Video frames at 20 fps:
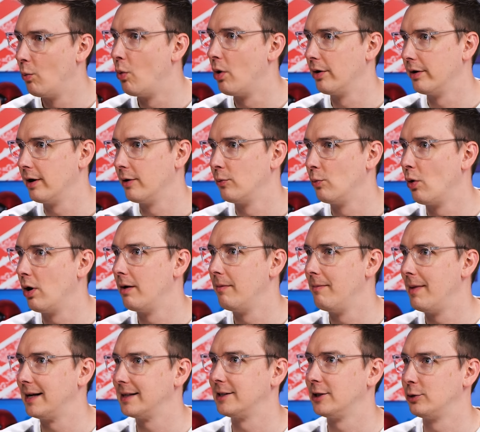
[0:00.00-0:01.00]
one-on-one
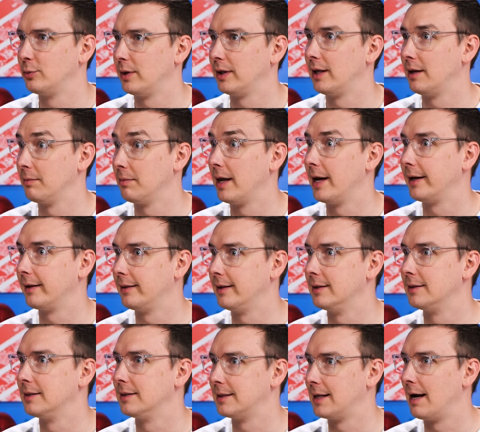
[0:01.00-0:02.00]
message with him like
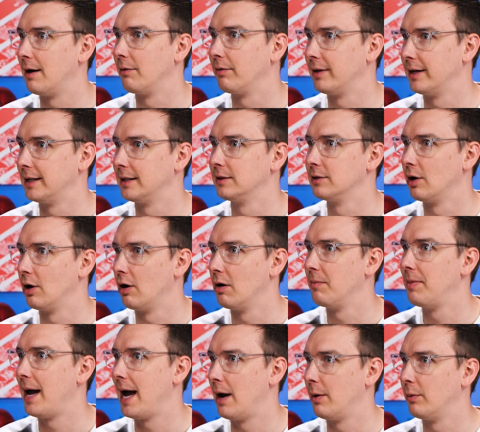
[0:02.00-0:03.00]
this is how things are
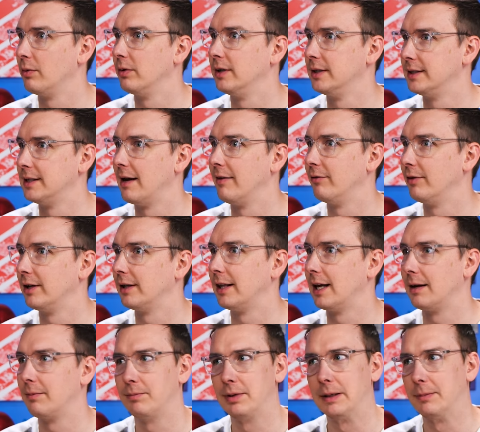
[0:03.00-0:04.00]
power is
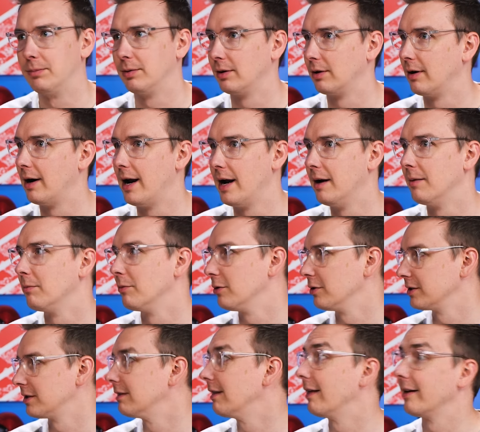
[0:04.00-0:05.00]
everything people are
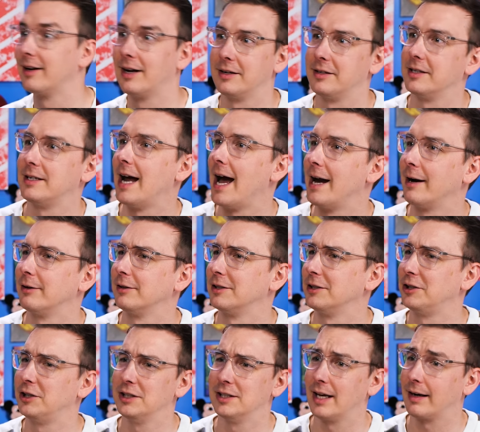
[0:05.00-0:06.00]
animals and then they cut to tigris and
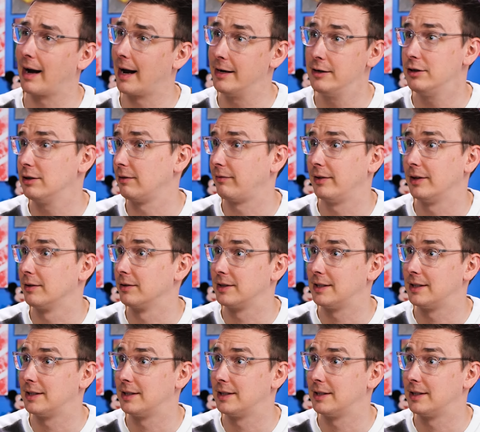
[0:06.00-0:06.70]
she's like i just feel